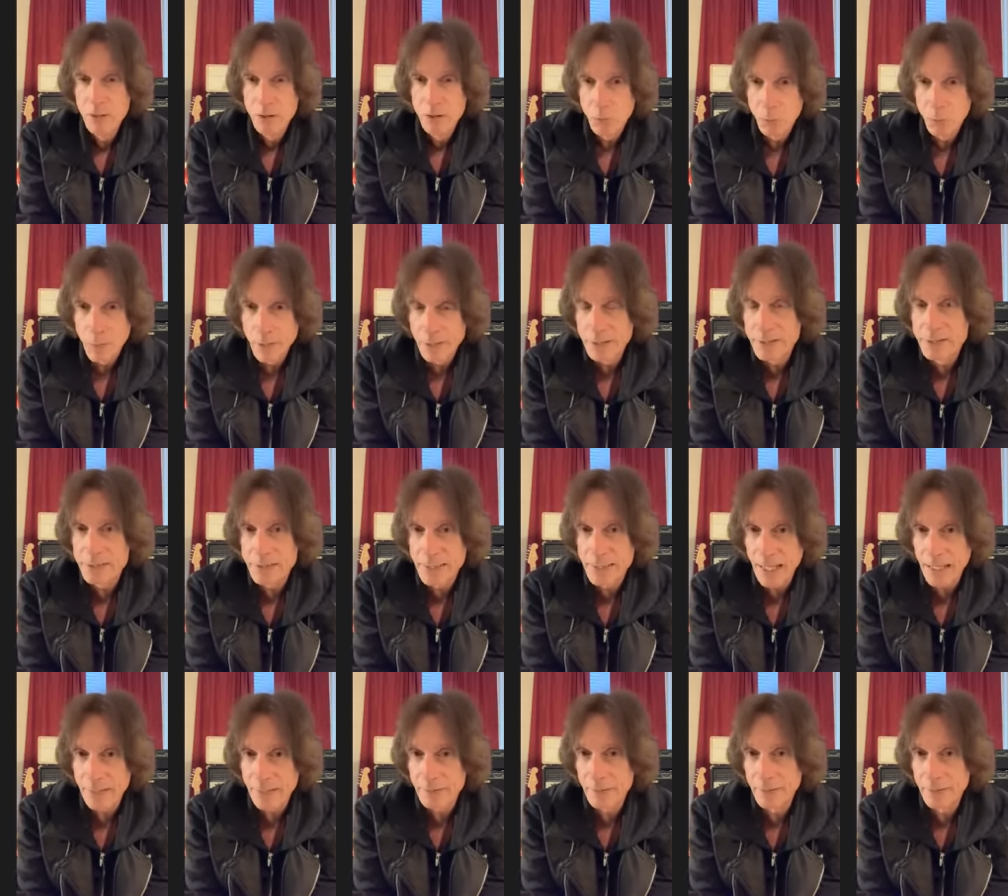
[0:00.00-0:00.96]
We did
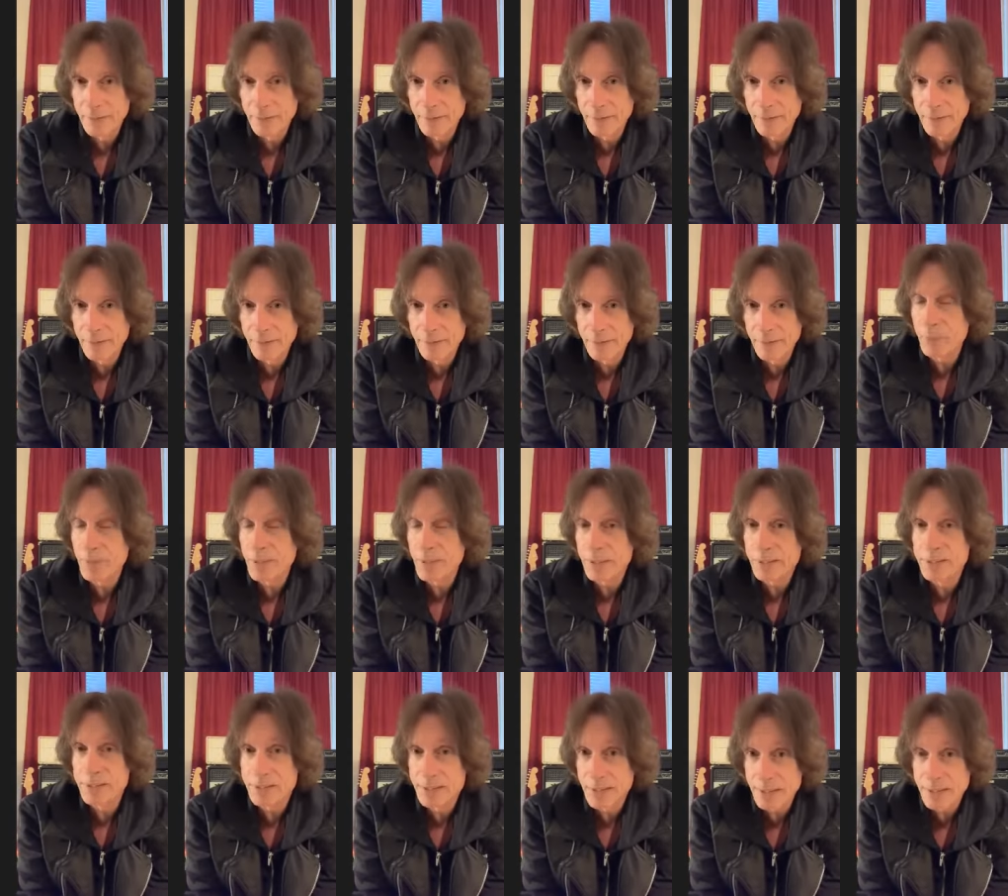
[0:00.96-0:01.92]
Stand in Line, and then we
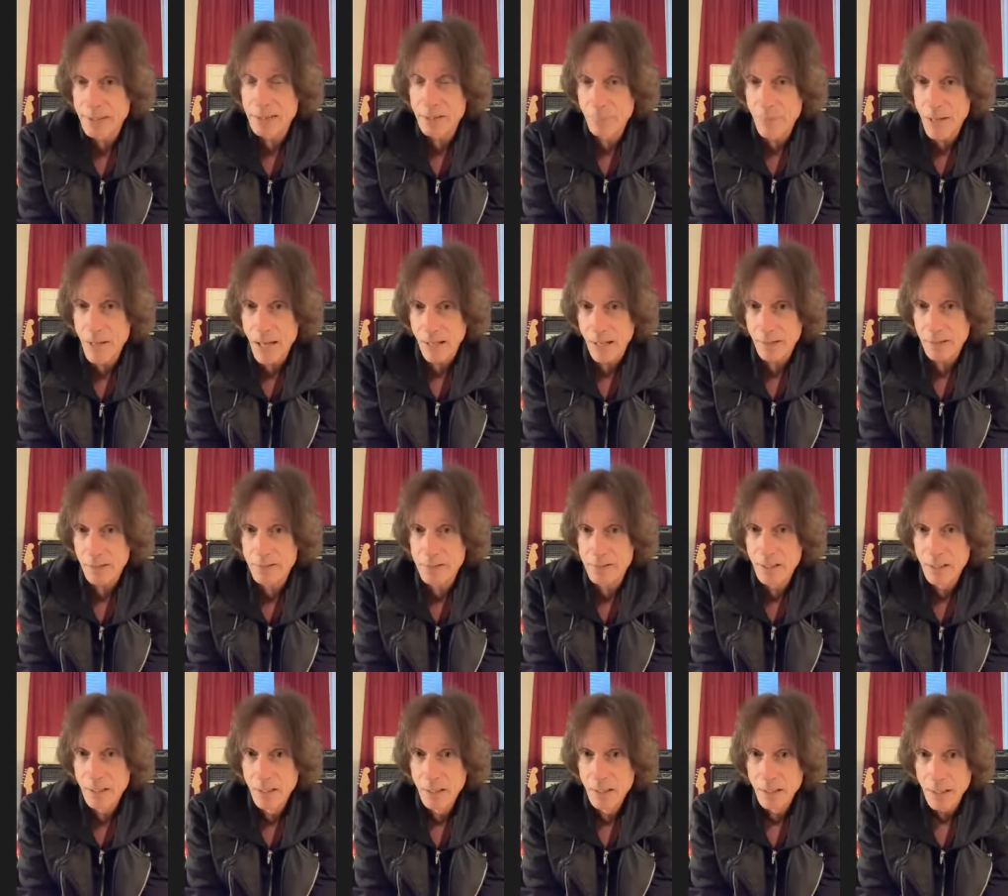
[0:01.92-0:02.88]
did System X.
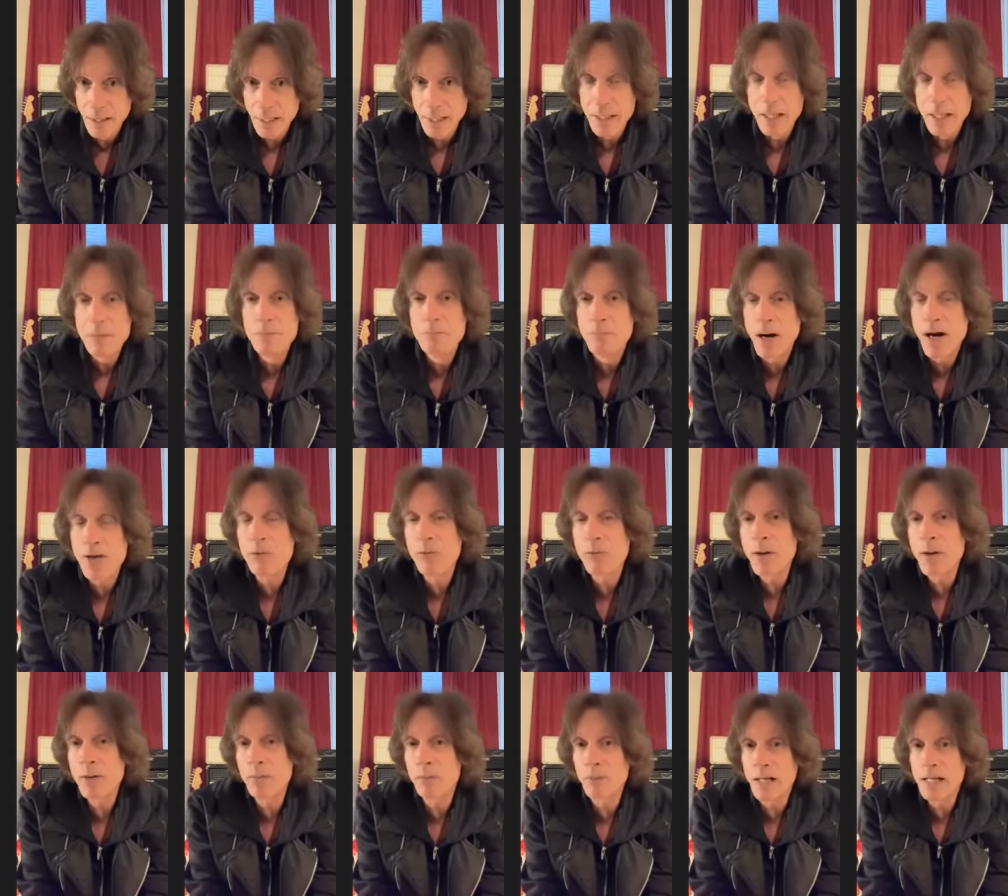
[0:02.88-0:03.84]
And, and by the
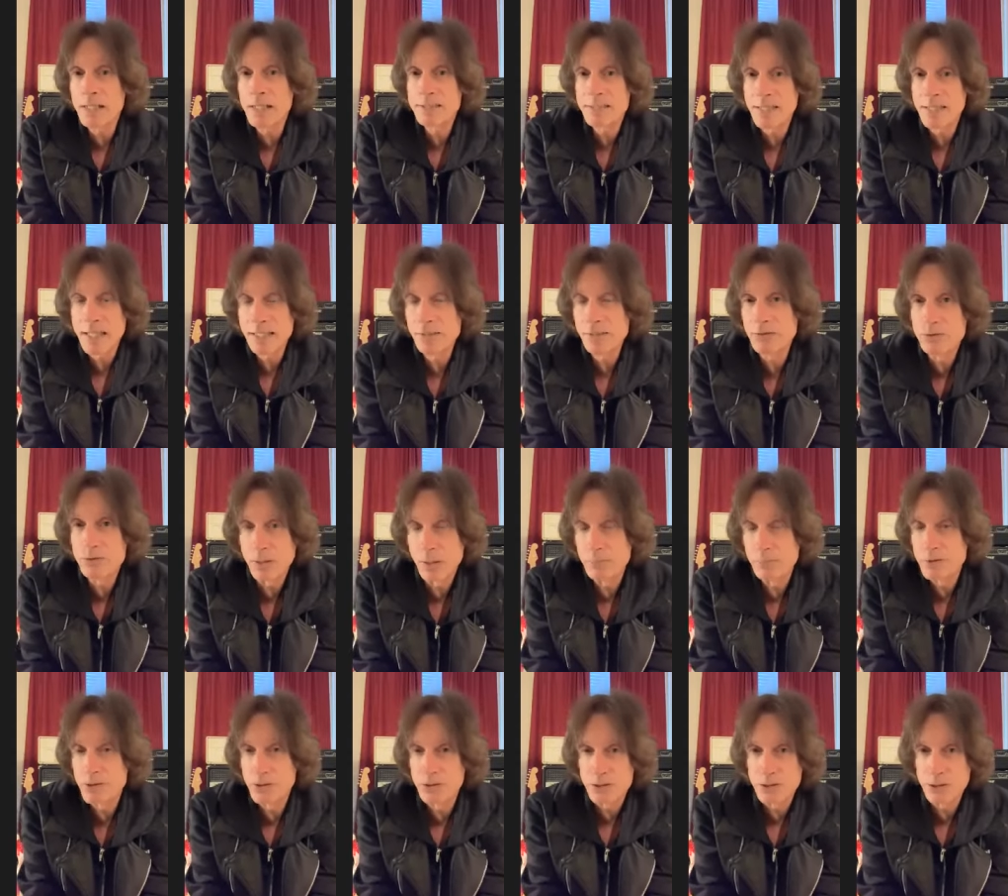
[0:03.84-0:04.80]
way, when I say this, when I'm
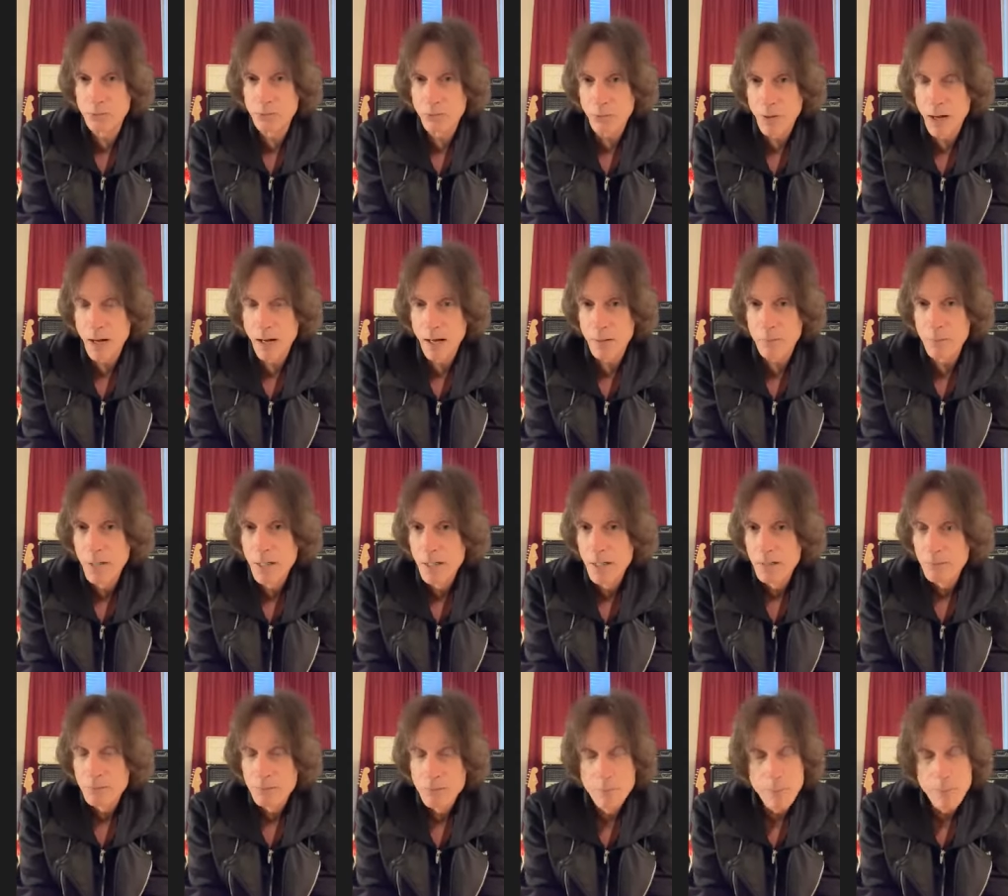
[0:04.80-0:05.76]
choosing Rob,
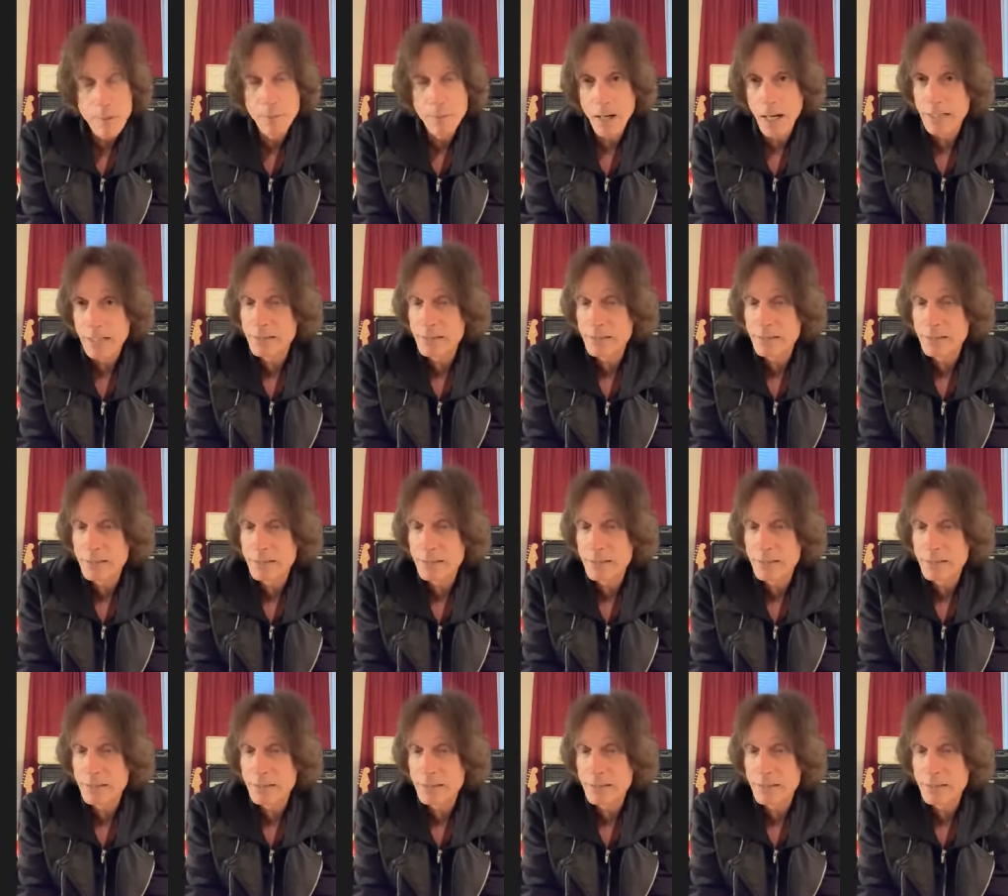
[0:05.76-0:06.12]
remember, I